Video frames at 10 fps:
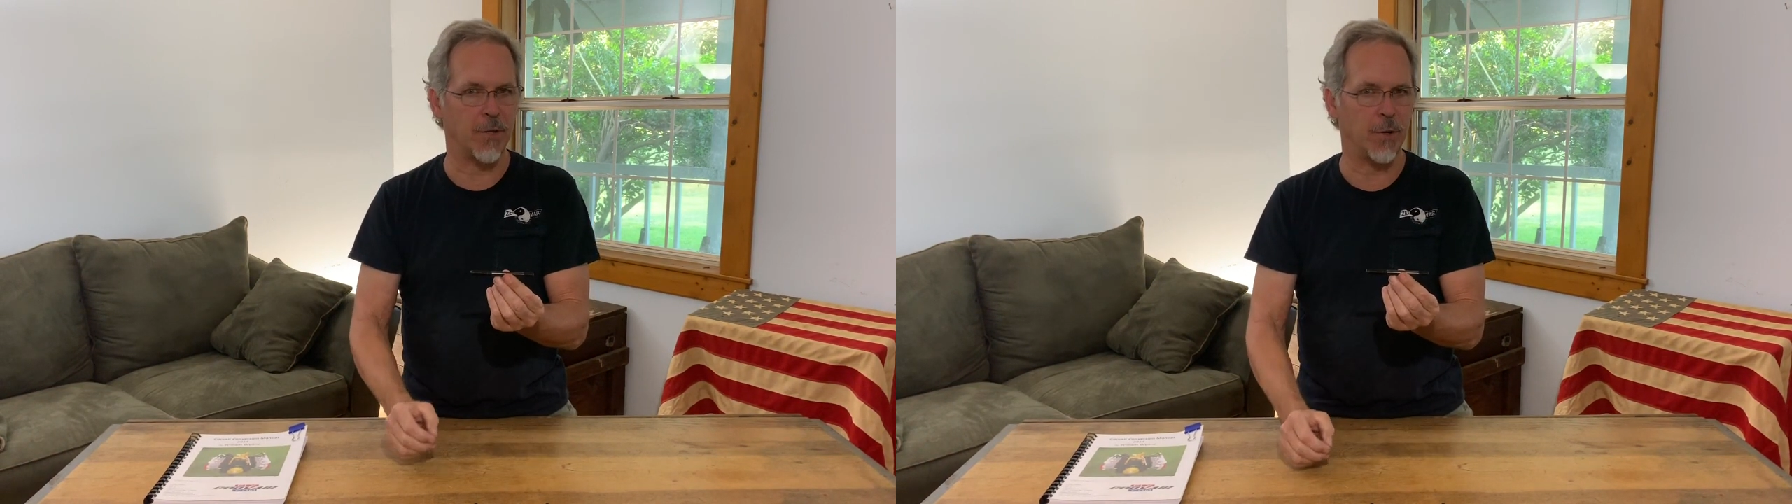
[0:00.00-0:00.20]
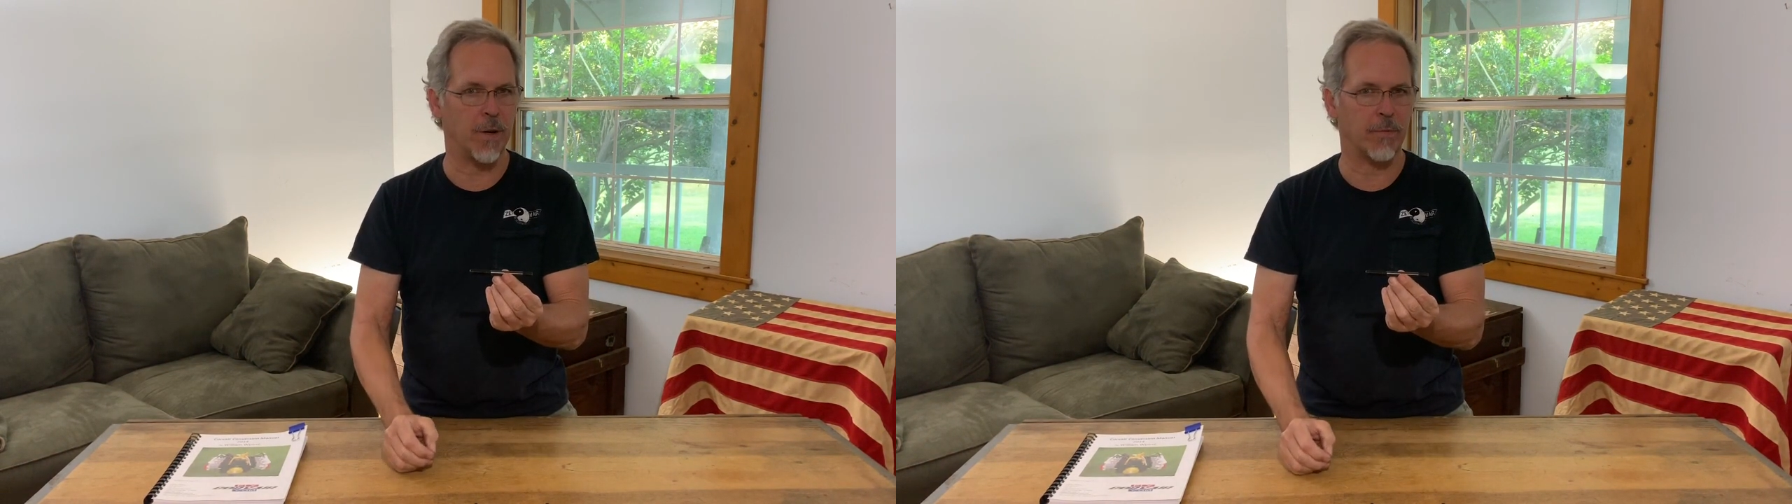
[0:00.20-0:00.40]

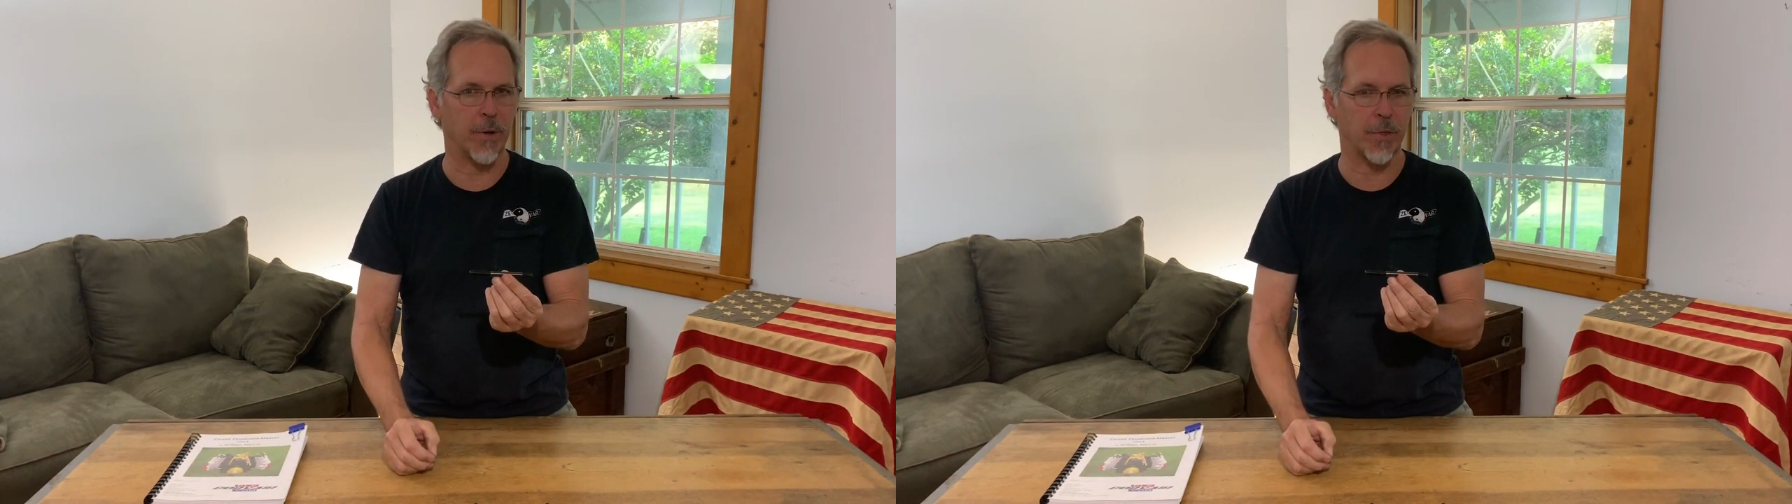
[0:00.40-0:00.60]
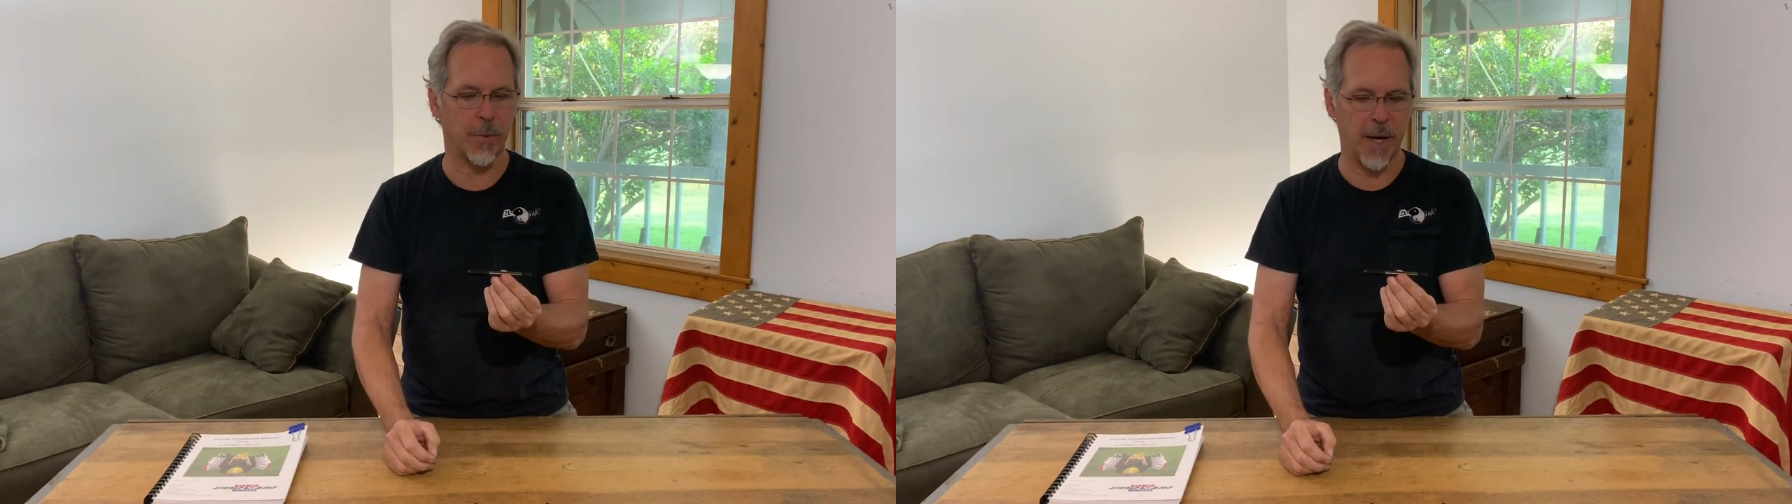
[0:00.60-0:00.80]
2
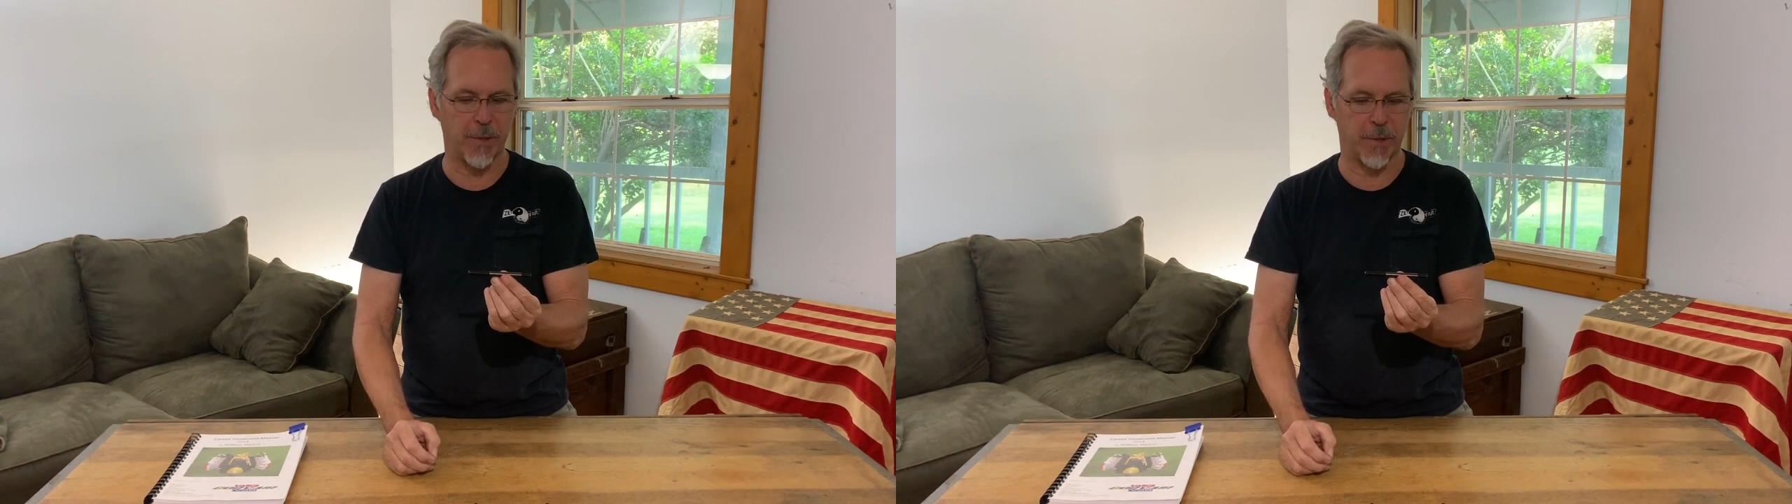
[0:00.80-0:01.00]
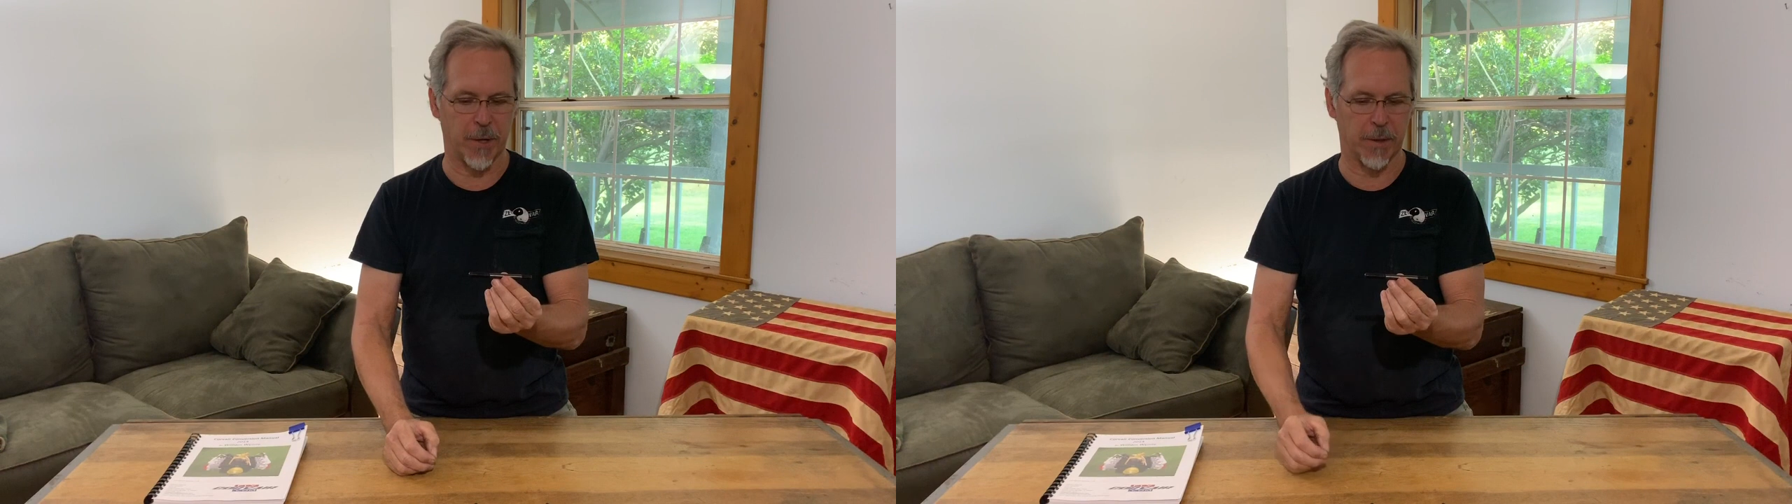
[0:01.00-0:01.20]
different
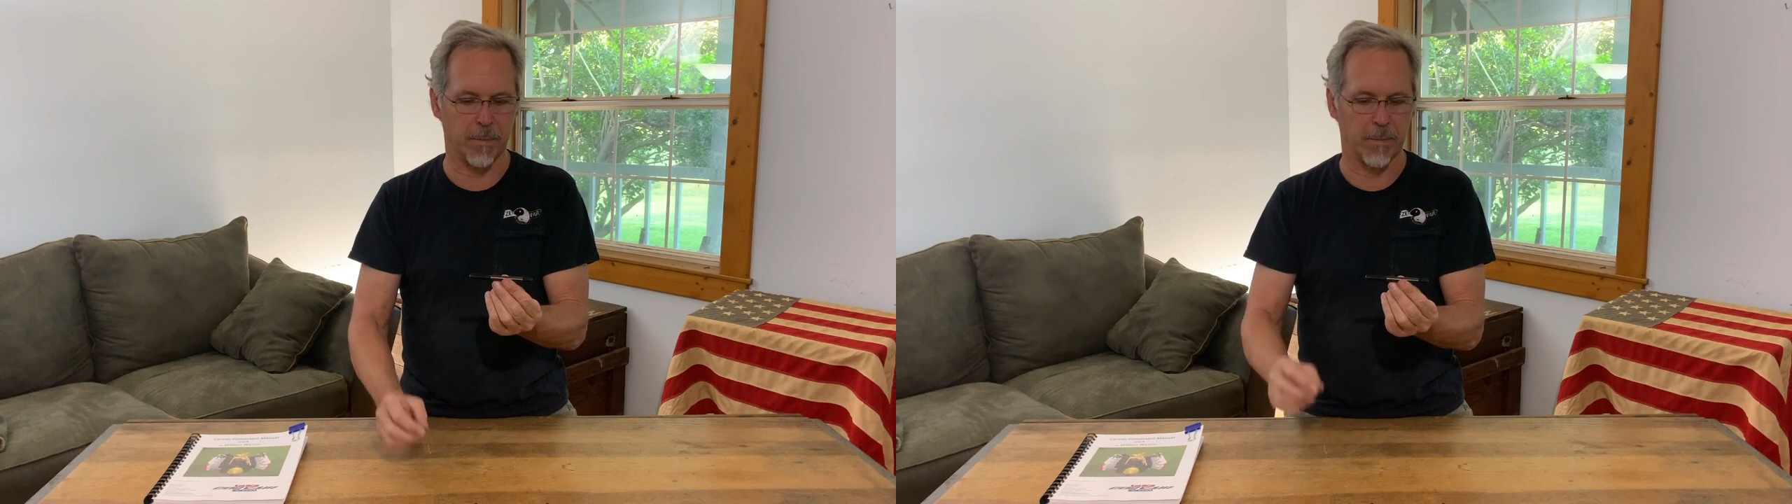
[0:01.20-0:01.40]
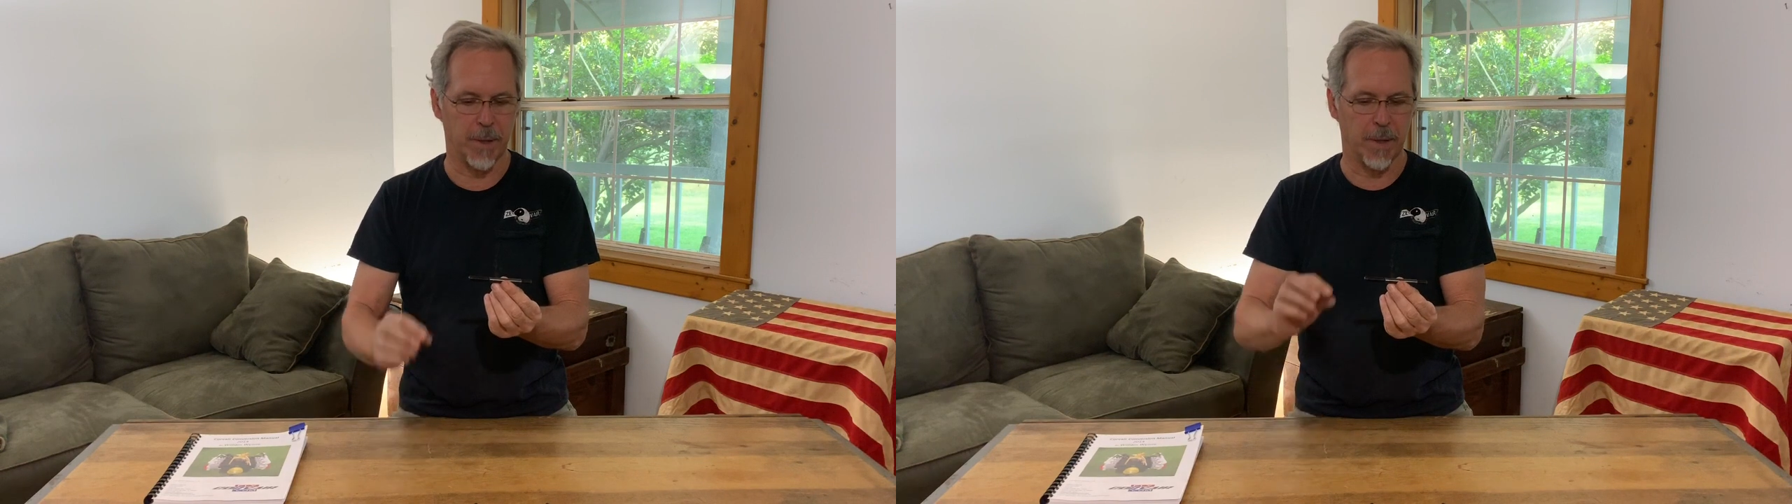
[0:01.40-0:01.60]
threads on them.